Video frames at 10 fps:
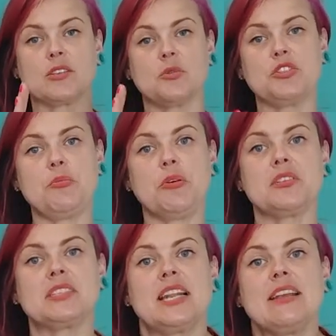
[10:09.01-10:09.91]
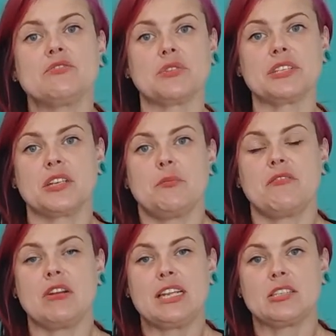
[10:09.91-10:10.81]
because once you put the sleeves on, it's going to be
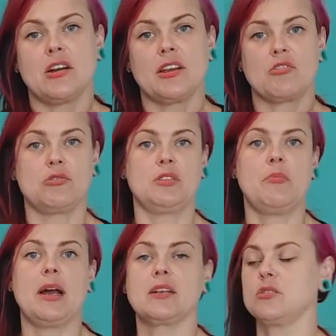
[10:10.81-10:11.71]
really tight across the back.